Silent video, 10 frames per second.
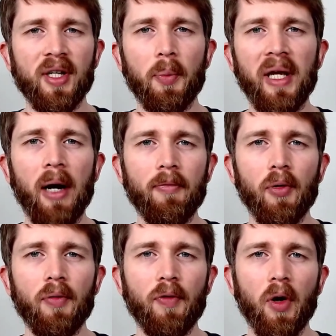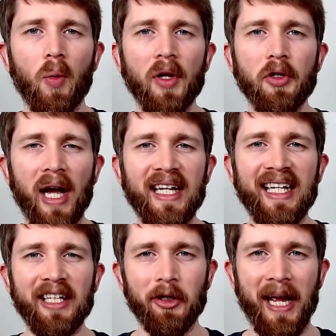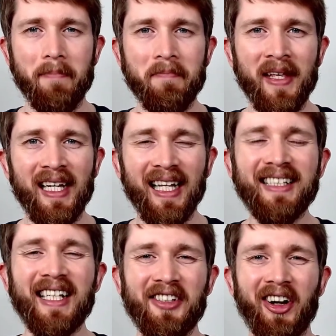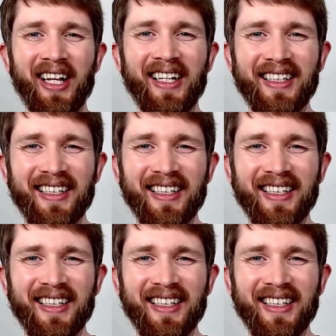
will be helpful for when you're editing your game. Let's get started.